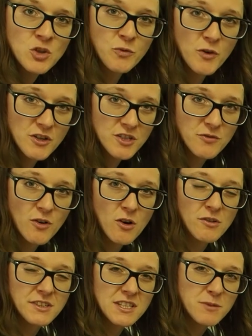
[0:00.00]
So first of
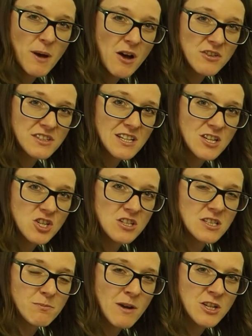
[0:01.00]
all, this power station
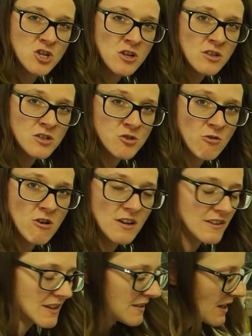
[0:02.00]
is much stronger
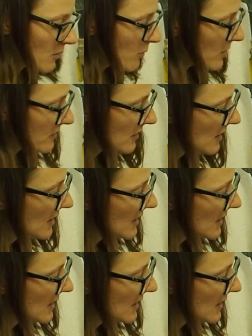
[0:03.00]
than the other one.